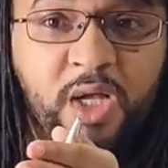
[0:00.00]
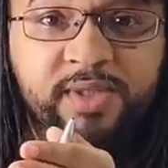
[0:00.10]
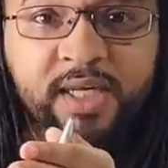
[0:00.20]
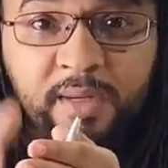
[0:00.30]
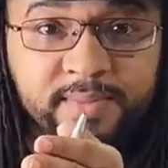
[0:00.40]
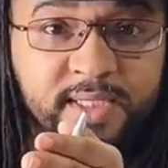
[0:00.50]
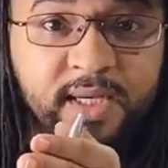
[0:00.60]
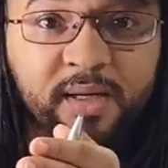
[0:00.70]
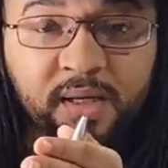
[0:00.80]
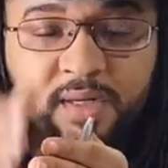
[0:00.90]
else comes
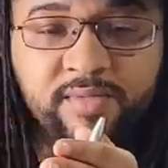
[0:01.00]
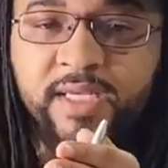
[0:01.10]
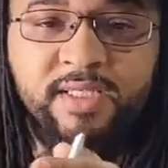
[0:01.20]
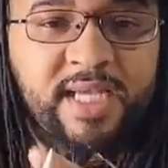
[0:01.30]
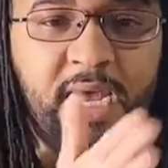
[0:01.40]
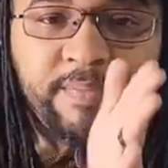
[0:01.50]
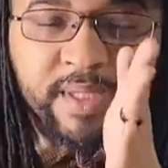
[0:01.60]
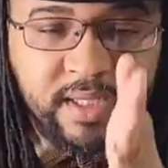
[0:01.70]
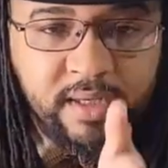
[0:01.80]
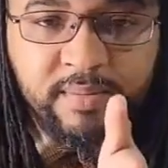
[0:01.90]
there, they just
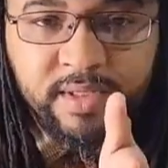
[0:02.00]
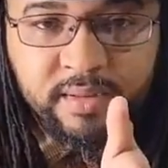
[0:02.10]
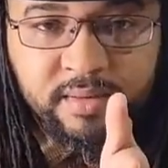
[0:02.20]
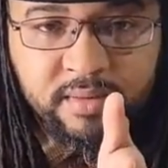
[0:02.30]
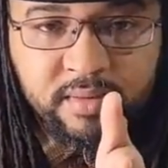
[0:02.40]
happen to come there.